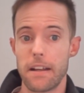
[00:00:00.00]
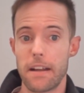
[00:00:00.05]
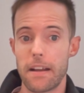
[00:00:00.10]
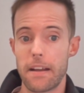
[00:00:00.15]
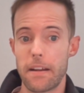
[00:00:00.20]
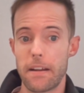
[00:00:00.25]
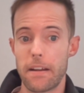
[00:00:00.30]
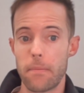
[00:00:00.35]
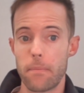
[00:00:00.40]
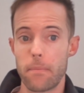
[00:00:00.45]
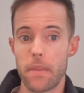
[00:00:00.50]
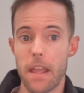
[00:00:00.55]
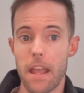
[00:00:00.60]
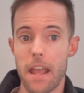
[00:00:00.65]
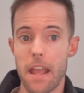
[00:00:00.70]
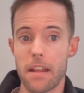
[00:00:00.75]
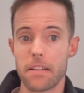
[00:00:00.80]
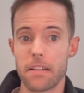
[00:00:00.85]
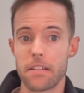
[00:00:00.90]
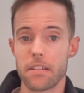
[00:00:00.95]

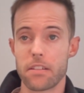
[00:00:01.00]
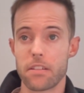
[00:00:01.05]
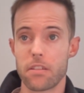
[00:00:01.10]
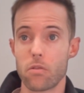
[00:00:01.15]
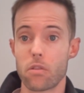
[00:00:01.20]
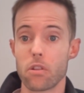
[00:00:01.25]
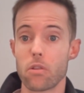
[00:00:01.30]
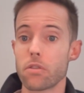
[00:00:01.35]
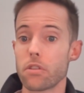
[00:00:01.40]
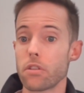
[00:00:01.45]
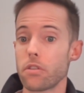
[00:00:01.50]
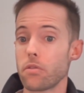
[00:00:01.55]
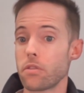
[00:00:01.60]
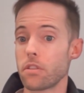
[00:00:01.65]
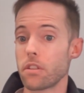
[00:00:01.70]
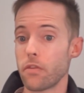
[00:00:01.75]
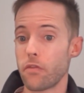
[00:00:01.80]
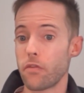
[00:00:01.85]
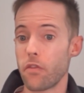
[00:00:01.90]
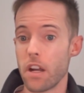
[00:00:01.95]
And you can also use
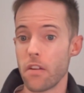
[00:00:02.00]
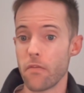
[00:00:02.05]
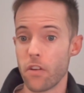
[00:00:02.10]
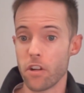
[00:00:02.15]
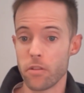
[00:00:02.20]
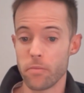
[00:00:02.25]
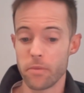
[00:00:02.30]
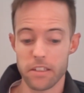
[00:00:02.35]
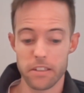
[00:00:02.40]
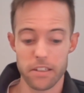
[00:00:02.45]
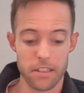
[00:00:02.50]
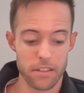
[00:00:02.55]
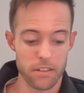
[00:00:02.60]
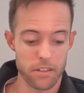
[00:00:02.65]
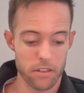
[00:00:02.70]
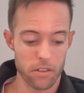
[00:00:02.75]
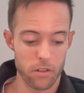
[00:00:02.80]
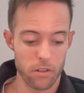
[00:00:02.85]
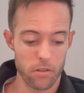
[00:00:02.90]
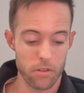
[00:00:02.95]
it to find vulnerabilities.
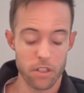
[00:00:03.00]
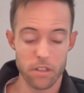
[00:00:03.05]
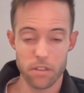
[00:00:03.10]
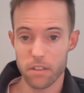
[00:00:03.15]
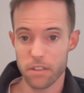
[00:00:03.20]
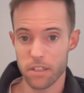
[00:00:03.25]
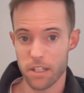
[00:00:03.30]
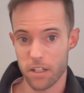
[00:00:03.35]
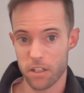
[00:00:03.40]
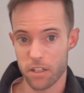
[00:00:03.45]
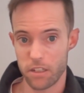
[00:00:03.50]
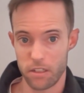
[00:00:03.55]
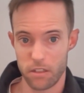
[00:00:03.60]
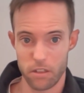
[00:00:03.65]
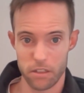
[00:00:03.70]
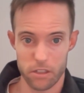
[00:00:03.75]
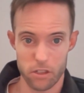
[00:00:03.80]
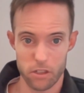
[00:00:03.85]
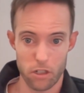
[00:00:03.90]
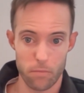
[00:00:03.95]
So this is actually an
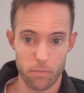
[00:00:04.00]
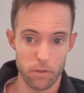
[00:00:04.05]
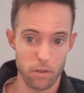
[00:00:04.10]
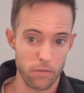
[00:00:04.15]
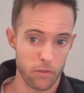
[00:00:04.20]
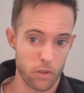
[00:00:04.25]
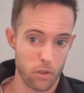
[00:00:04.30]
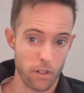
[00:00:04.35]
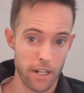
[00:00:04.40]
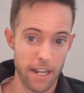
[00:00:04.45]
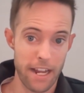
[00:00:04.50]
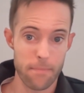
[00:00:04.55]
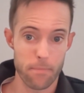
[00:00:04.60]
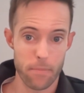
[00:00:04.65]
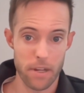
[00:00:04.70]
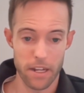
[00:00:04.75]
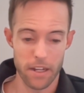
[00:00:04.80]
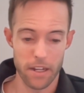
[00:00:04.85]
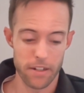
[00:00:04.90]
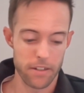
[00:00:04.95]
example of good and
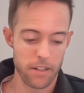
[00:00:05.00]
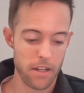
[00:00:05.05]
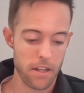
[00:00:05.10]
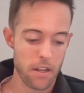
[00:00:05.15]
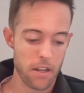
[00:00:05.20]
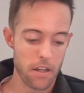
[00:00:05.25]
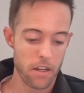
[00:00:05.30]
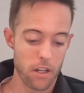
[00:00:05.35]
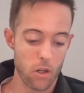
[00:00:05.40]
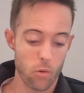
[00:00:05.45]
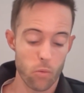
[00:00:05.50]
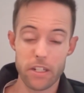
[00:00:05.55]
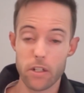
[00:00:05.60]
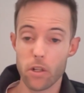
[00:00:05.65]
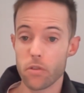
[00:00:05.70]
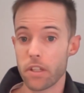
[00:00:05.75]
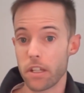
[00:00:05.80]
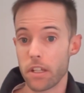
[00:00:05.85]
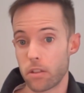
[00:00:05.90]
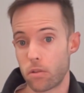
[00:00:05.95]
bad. We
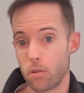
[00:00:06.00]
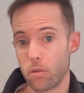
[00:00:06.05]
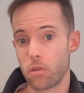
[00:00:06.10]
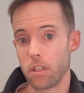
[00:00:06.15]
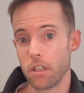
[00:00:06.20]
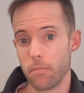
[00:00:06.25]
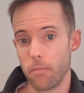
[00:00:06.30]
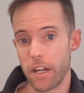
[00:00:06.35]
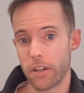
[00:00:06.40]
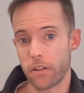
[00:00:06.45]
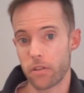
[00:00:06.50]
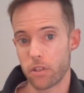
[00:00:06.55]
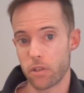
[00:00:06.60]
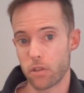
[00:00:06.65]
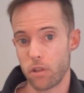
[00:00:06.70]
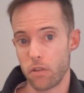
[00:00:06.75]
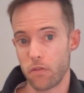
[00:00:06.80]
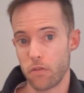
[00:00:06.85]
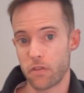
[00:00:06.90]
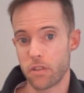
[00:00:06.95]
know that Google and
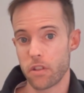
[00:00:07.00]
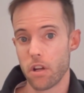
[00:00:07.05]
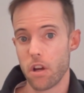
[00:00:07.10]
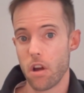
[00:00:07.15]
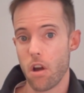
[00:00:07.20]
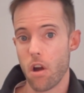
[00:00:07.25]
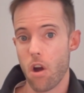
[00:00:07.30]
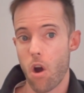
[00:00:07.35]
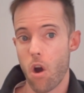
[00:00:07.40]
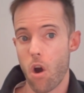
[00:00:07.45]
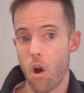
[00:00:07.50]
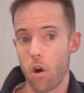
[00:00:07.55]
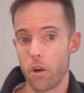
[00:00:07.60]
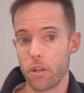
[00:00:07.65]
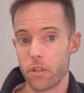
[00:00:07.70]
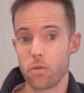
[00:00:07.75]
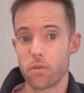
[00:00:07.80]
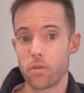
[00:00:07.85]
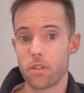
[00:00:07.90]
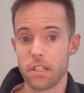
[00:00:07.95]
Microsoft are
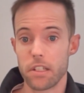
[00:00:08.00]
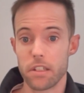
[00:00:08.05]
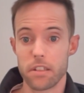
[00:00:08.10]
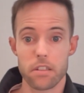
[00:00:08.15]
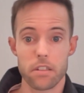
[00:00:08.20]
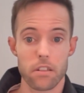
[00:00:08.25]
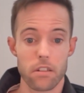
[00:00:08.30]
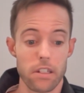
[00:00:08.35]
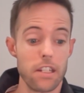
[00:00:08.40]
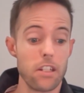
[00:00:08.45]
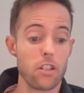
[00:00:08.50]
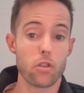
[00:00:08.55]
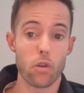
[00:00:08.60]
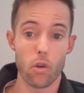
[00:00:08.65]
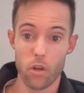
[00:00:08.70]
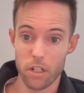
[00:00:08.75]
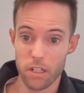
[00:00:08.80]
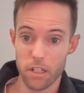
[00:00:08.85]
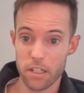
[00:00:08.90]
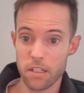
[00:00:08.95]
using it
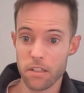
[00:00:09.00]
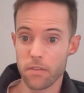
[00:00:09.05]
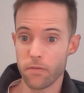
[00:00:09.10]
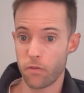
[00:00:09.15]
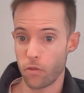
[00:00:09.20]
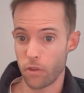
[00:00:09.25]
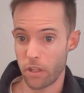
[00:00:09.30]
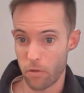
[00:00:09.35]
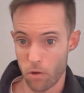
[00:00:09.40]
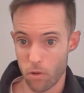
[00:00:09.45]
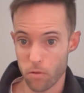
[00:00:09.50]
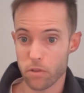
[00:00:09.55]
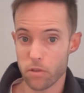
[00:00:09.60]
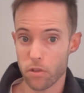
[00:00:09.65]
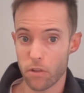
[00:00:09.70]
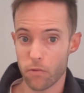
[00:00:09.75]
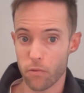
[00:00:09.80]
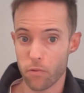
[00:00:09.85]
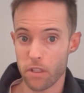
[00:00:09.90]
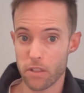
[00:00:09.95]
internally for their own
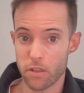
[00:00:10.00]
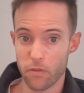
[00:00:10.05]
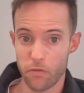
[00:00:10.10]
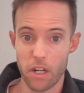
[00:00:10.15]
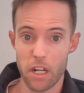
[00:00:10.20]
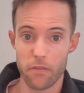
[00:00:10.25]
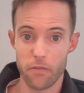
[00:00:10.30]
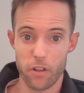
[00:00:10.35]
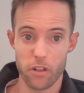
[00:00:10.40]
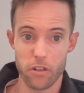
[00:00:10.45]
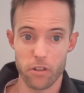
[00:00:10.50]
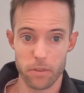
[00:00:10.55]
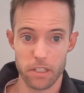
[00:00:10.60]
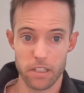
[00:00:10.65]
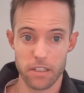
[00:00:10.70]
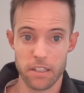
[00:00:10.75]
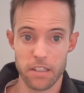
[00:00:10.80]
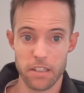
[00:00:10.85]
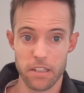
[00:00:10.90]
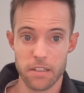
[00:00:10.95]
software to find
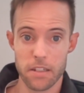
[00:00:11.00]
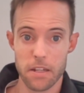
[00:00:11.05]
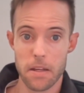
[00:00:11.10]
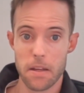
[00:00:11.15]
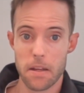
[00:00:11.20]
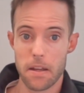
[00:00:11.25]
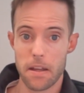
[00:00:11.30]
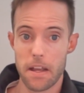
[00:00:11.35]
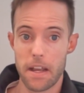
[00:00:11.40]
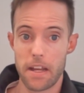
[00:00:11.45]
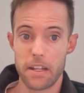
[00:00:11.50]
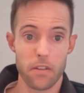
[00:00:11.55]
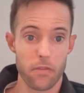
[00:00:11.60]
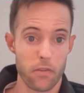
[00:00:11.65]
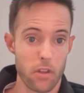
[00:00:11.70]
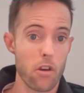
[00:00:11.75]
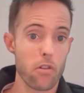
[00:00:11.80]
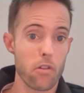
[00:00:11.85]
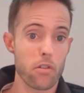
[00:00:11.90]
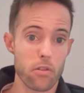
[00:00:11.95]
vulnerabilities. And if
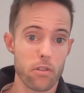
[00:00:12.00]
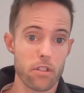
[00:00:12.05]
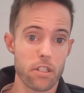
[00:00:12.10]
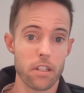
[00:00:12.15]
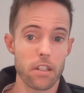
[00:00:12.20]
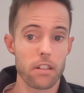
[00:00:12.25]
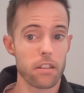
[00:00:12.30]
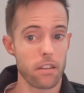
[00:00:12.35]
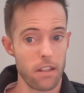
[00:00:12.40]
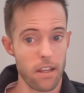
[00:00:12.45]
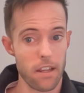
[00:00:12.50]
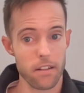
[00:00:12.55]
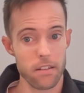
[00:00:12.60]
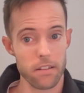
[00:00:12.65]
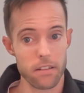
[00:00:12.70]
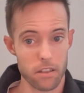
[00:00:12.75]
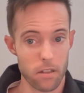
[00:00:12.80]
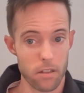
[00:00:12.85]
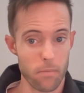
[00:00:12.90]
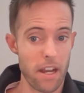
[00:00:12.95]
they're using it,
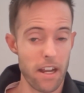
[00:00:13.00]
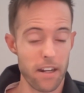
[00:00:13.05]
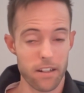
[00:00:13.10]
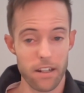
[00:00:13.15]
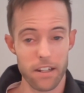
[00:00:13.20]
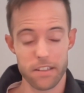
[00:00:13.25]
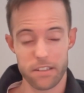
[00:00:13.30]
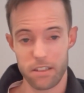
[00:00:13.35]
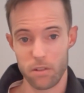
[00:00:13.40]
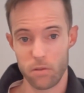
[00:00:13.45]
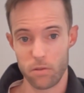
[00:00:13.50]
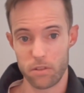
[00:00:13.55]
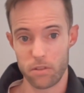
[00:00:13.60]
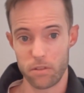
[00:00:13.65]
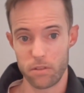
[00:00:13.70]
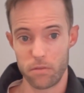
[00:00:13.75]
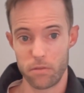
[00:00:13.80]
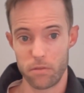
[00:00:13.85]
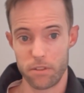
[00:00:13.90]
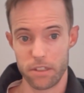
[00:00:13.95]
then the bad guys can also
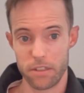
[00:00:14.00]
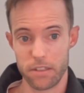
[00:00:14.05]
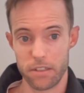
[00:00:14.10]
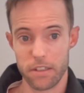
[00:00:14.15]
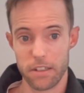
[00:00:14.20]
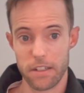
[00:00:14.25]
use it.